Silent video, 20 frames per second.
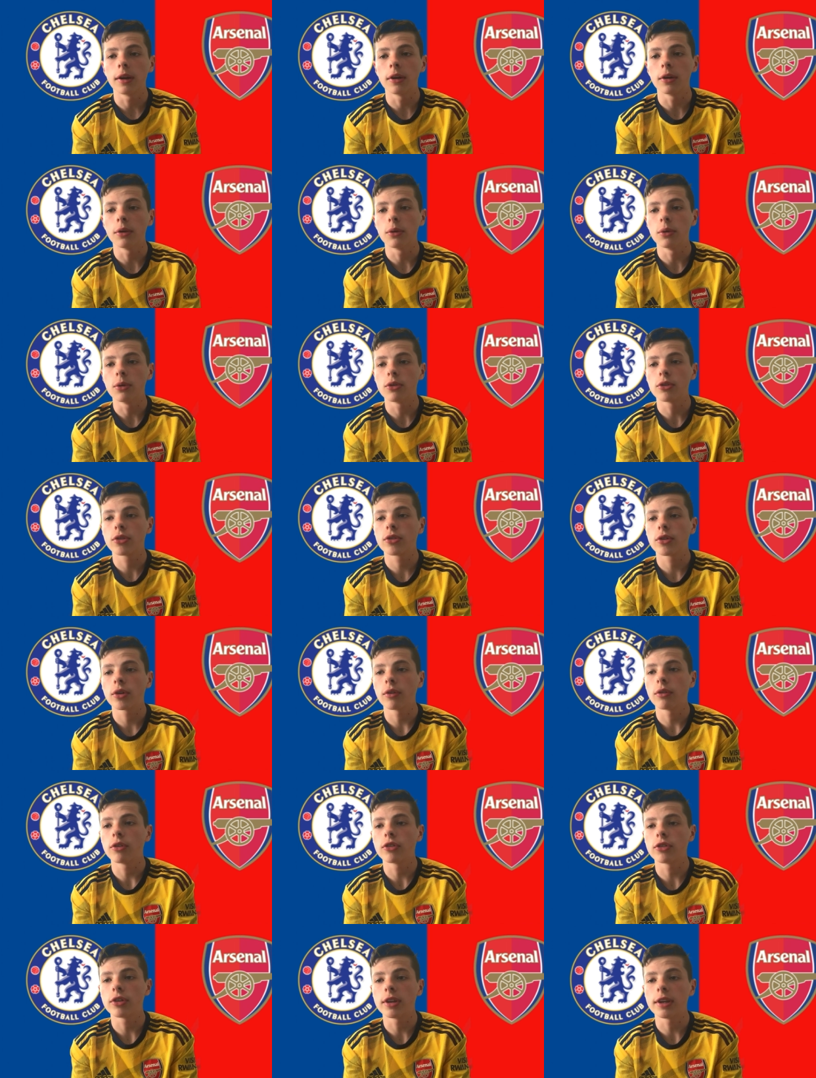who's
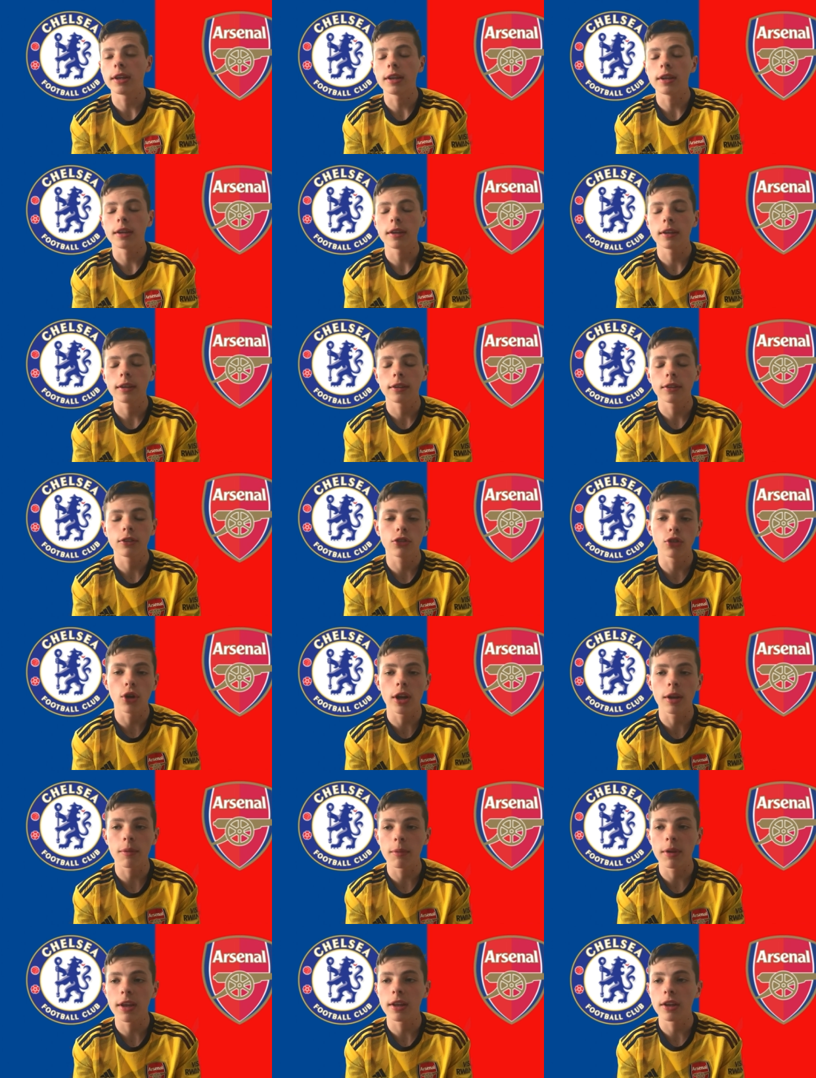obviously
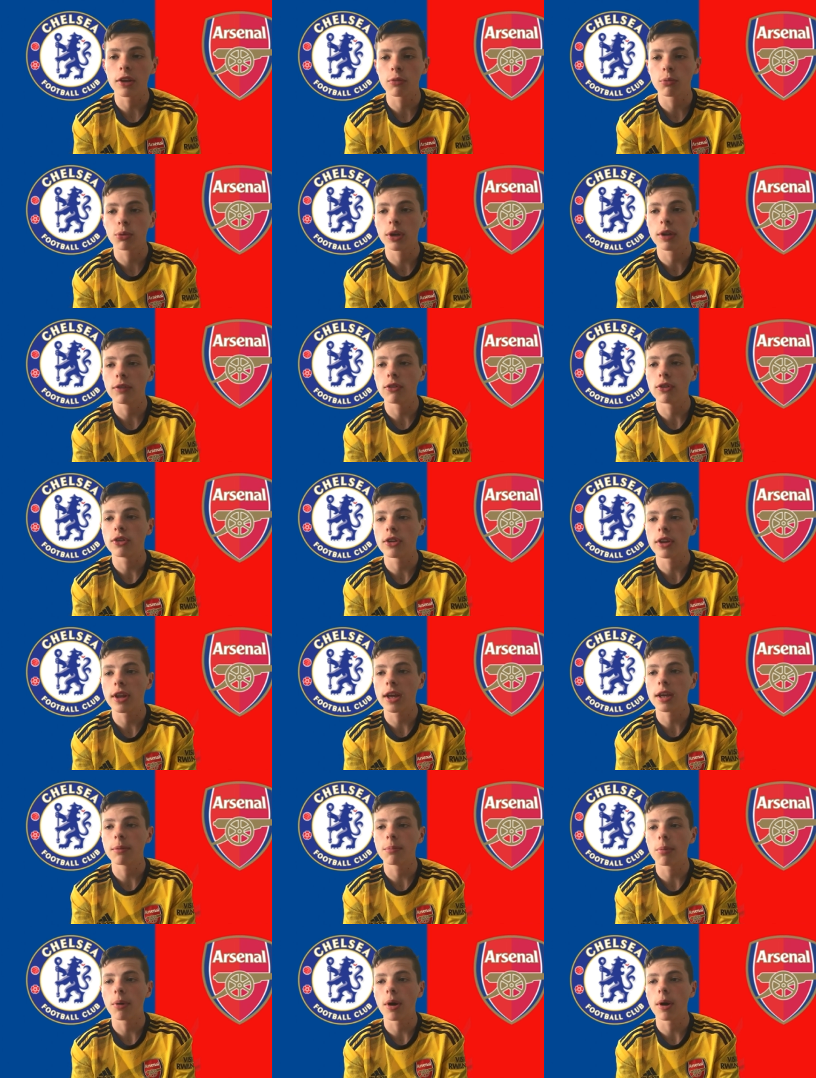joining me in this preview today,
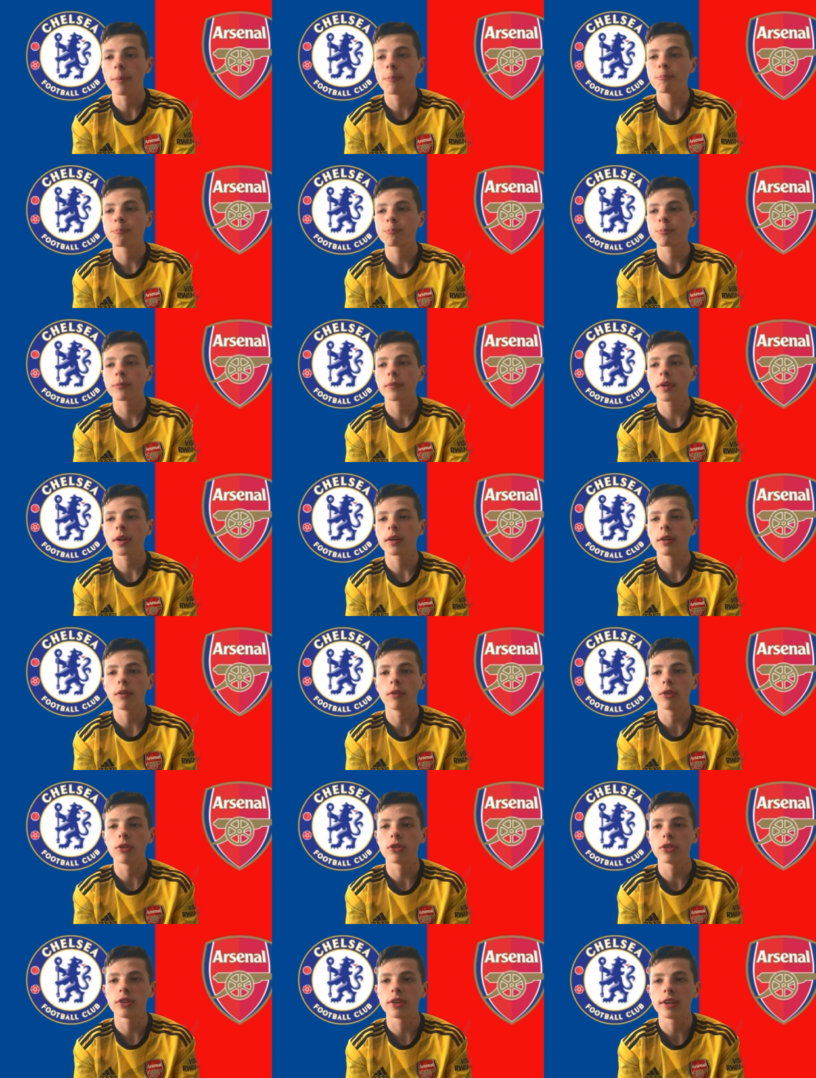but
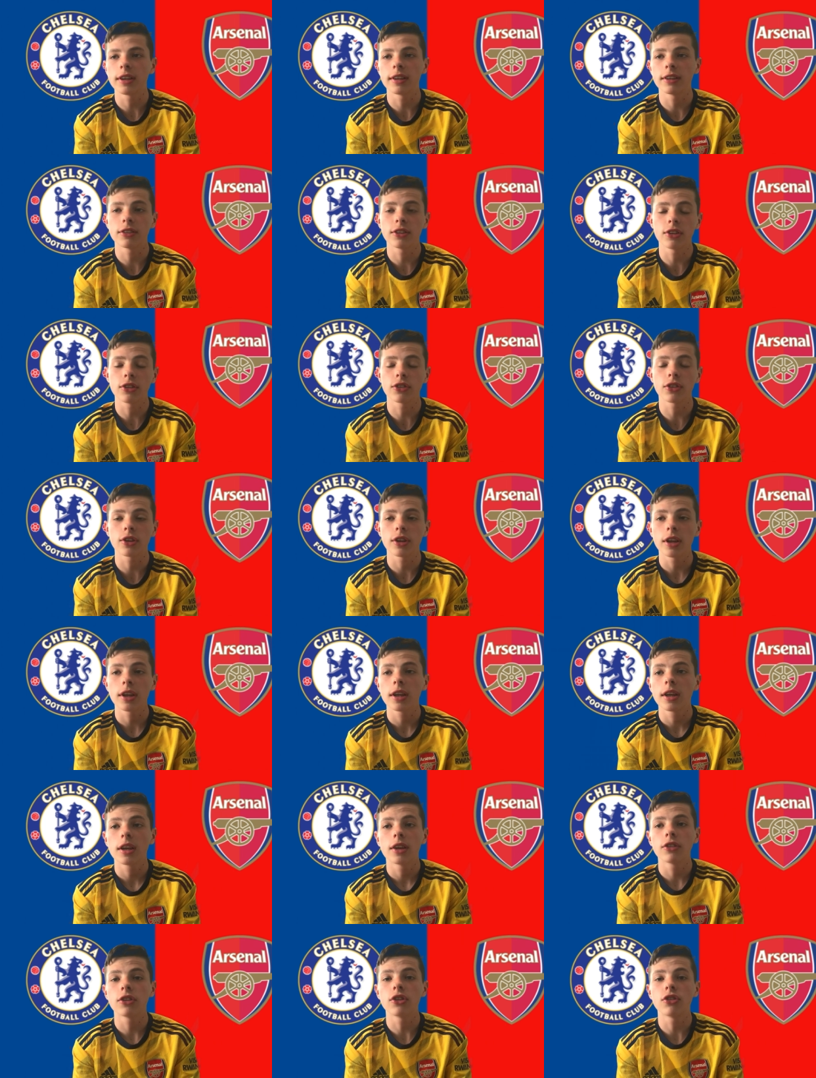obviously she's
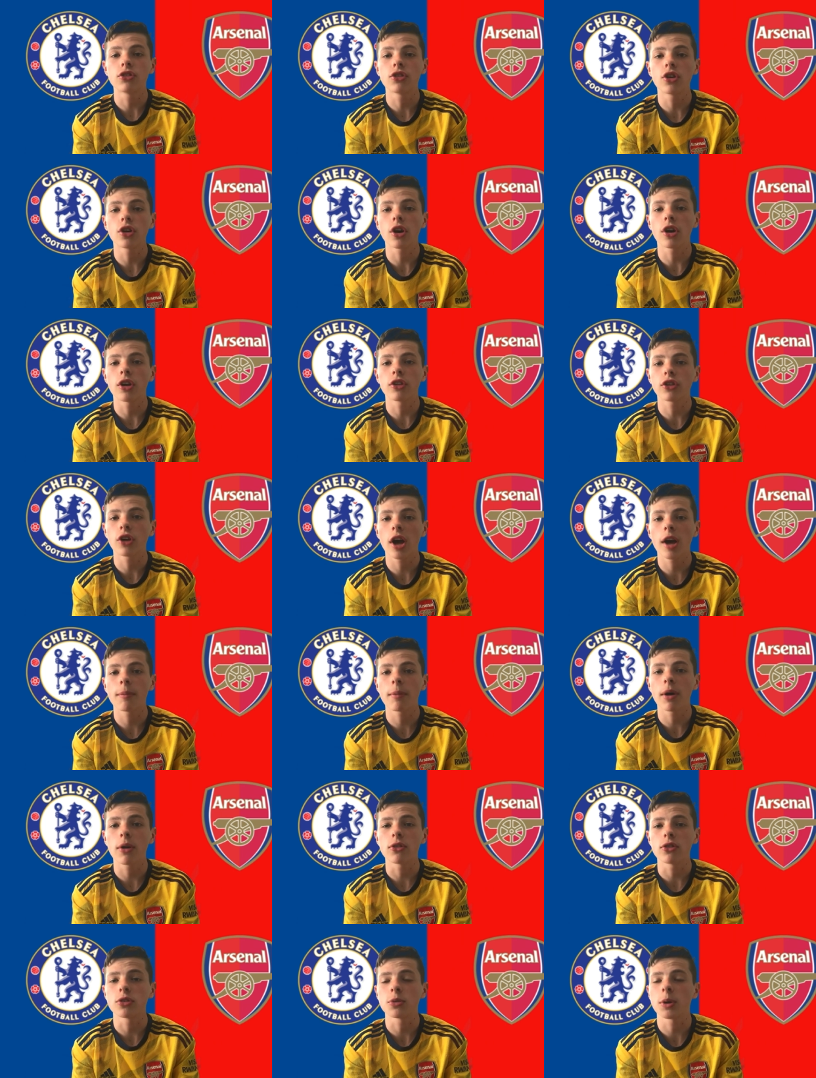took her time
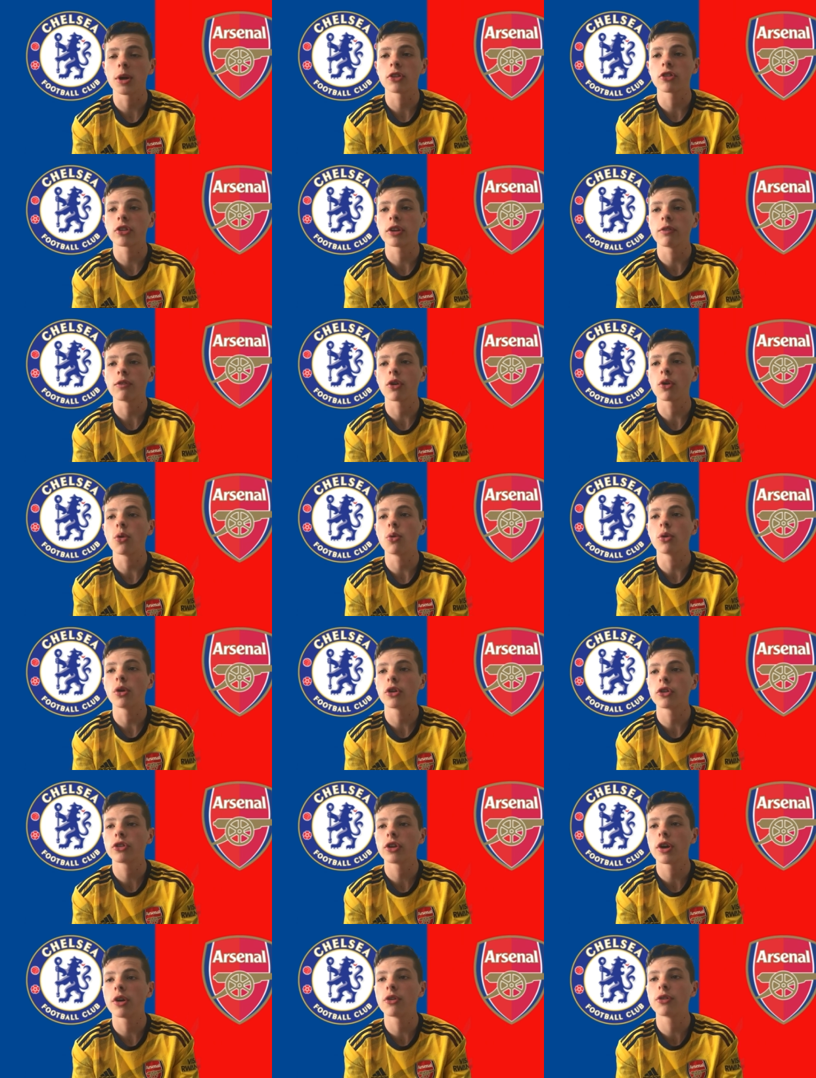out to actually record
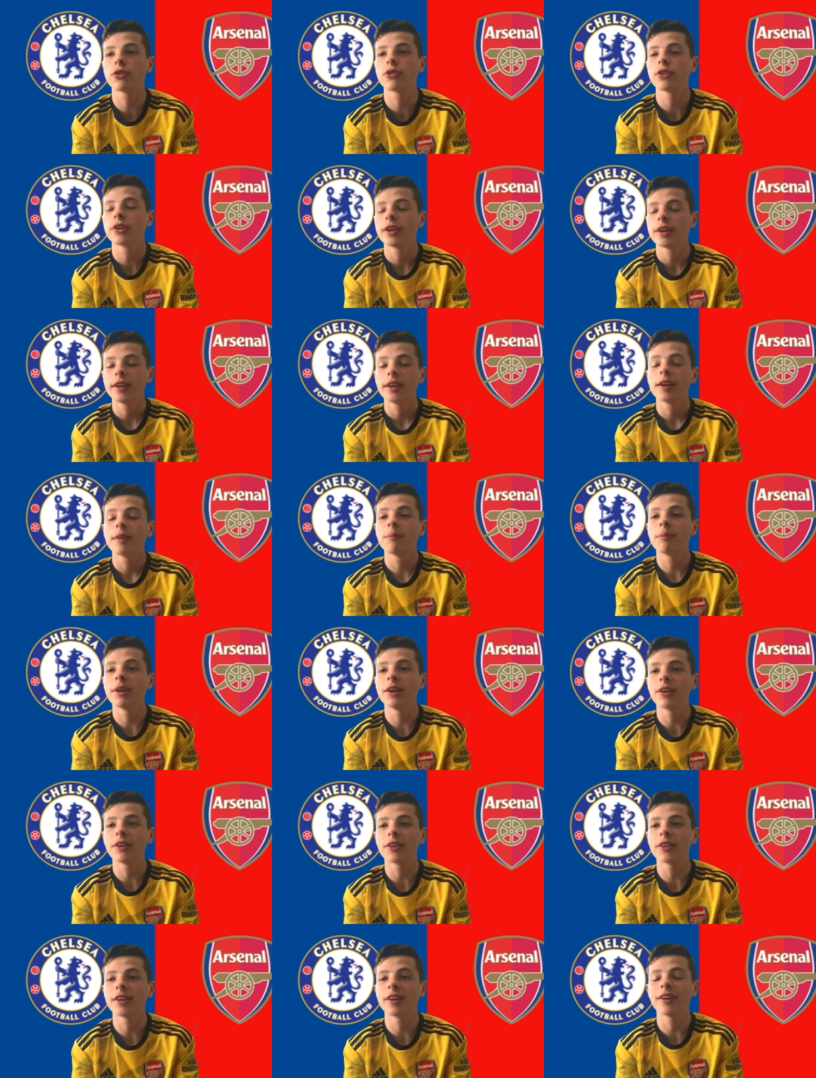herself, me
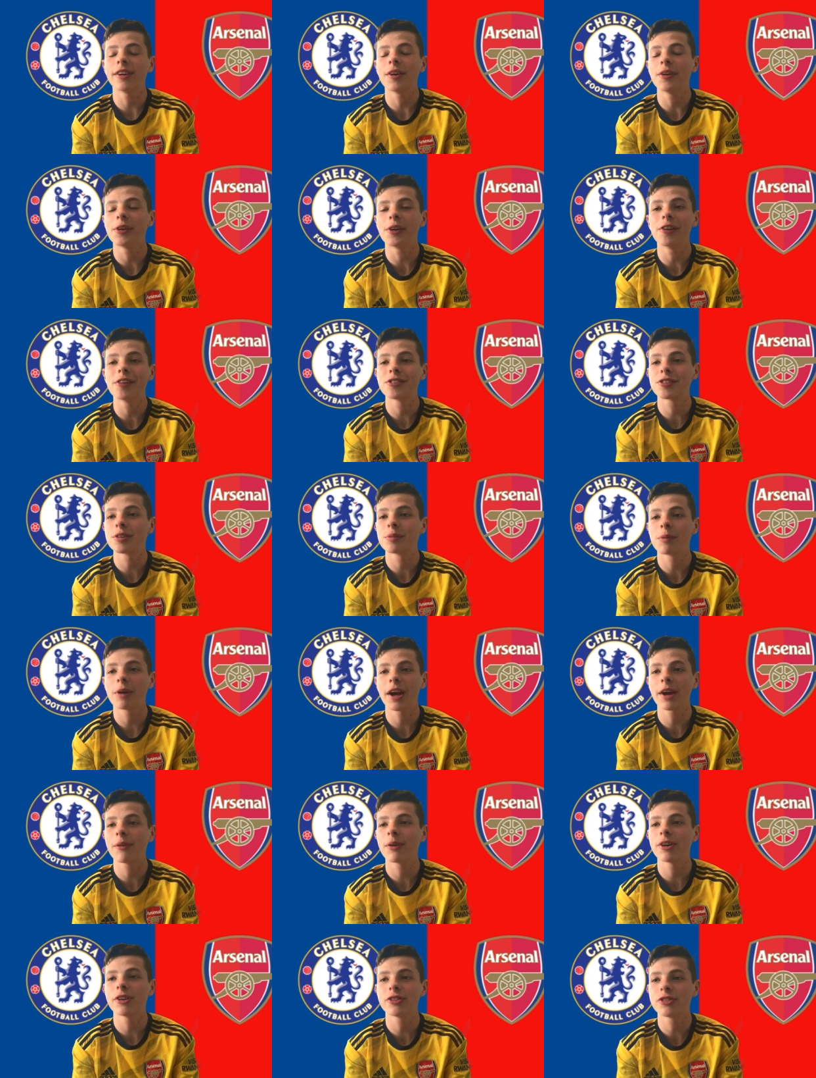answering my
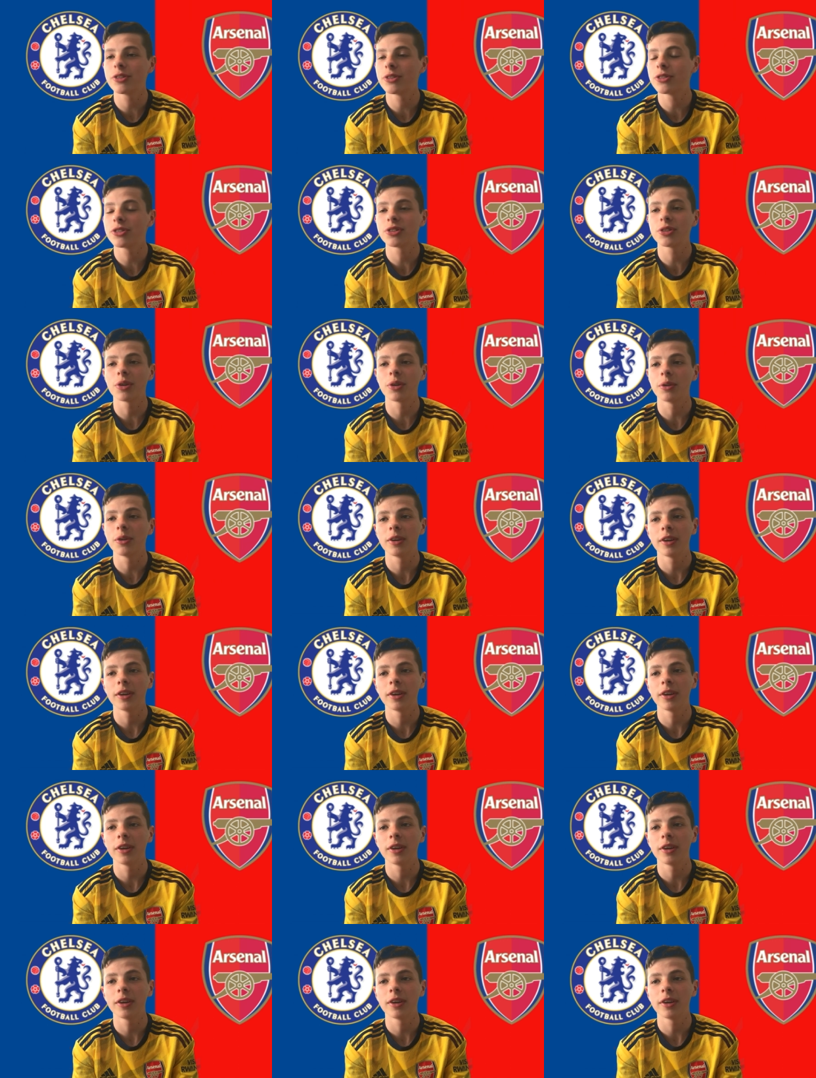questions, so